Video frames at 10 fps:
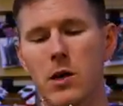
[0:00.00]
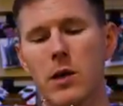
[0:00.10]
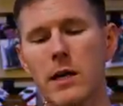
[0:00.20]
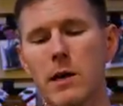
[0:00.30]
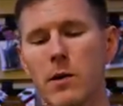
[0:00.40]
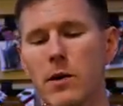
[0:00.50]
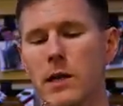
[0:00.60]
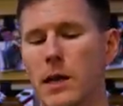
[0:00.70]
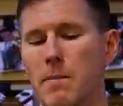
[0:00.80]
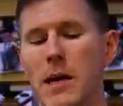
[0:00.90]
hook keep or
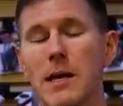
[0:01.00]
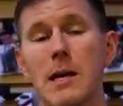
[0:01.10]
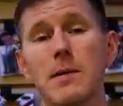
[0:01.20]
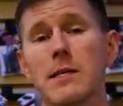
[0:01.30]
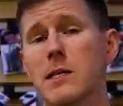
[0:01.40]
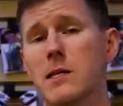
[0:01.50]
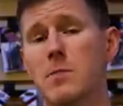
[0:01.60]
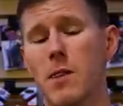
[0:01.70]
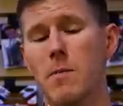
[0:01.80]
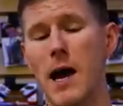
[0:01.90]
the bait keeping
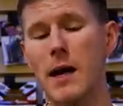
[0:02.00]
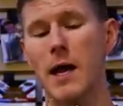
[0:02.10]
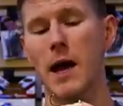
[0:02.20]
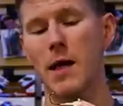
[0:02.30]
system on the back.